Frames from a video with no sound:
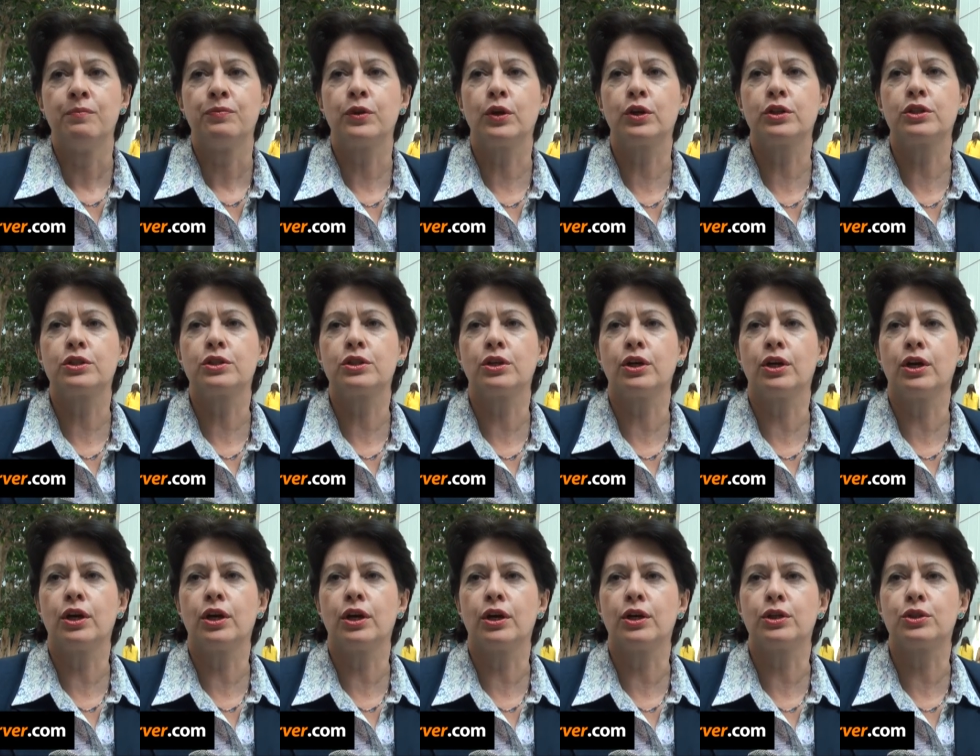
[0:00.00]
not
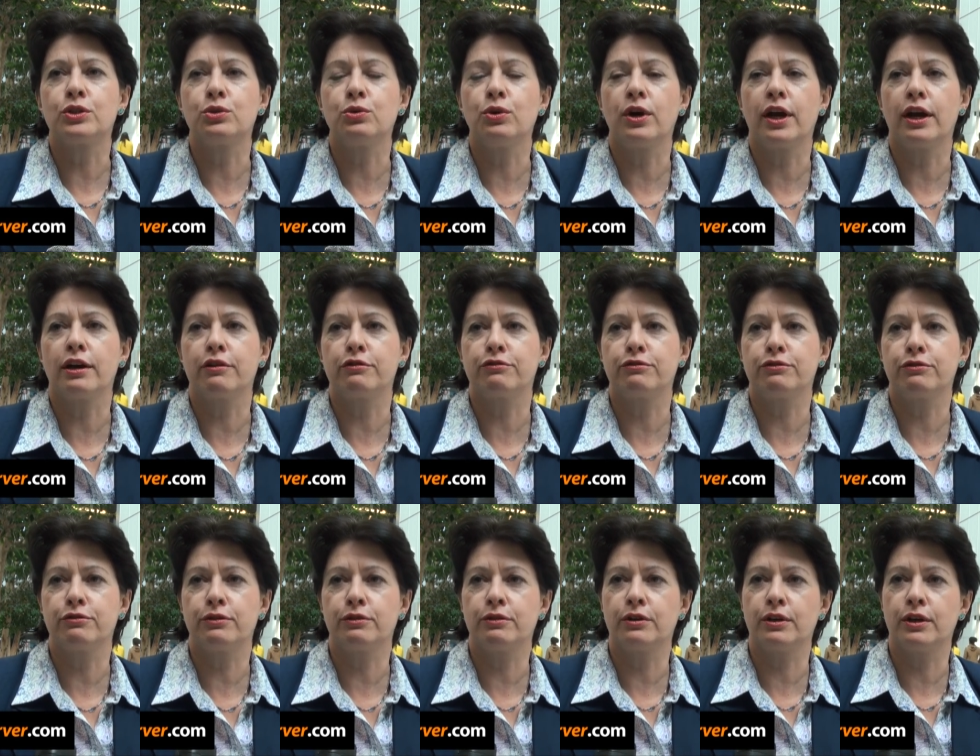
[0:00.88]
to
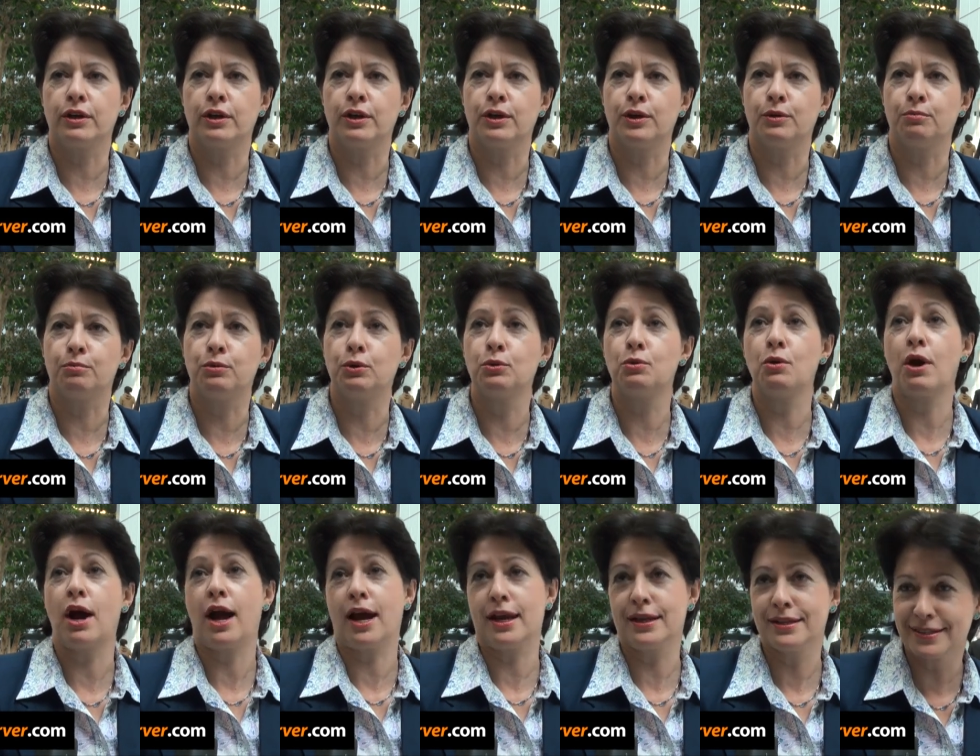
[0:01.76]
have
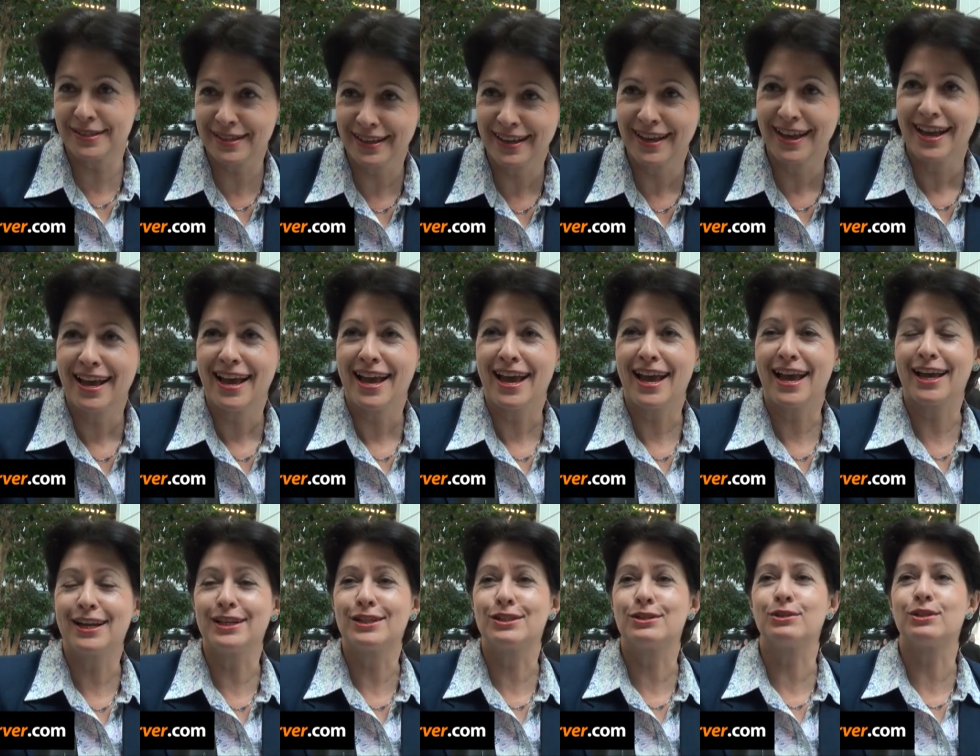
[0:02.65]
blue eyes
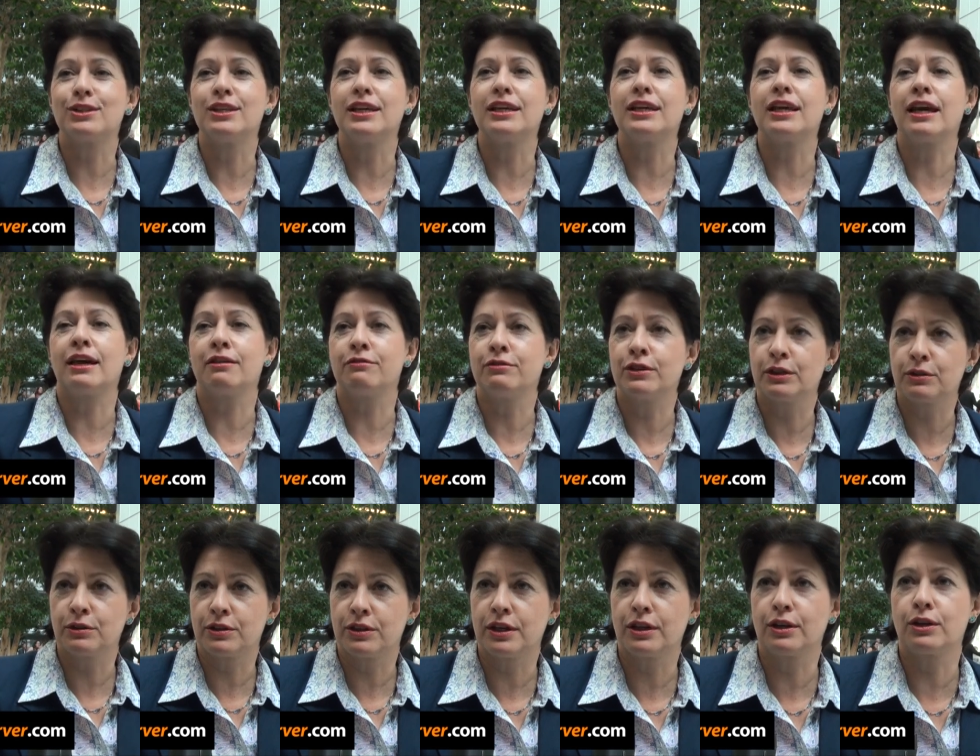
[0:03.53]
and to think
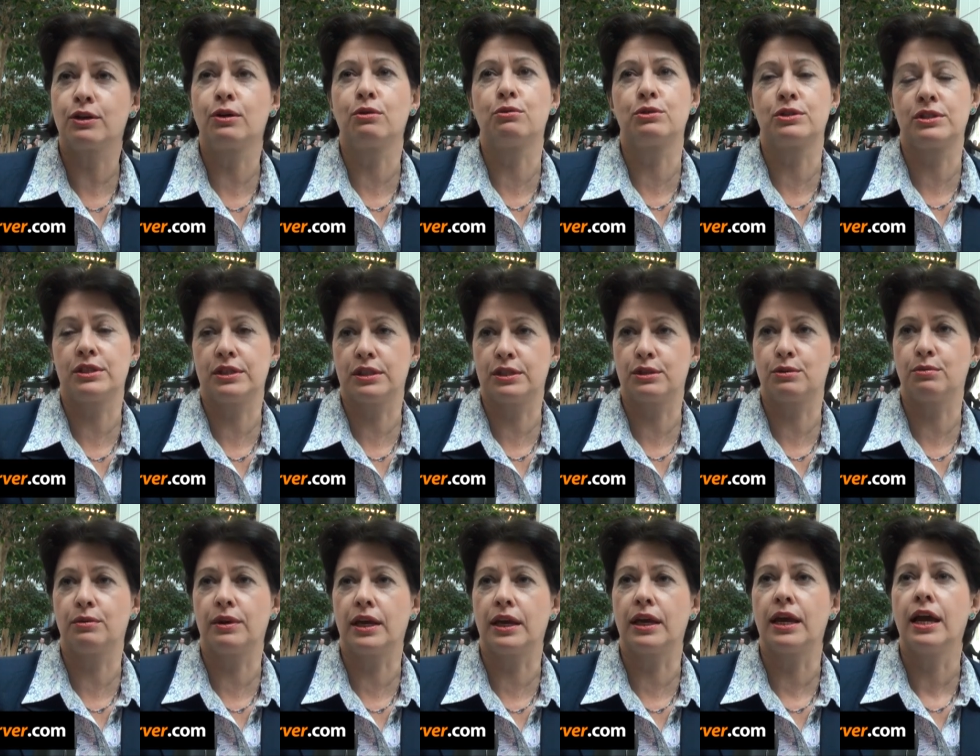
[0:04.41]
everything goes
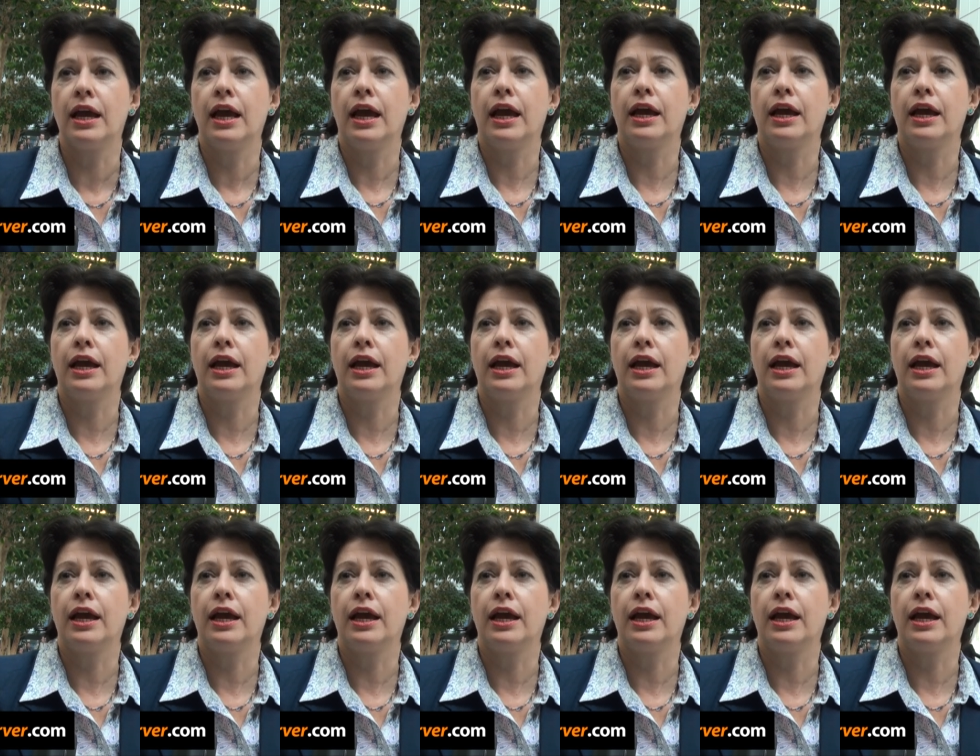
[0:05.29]
this way.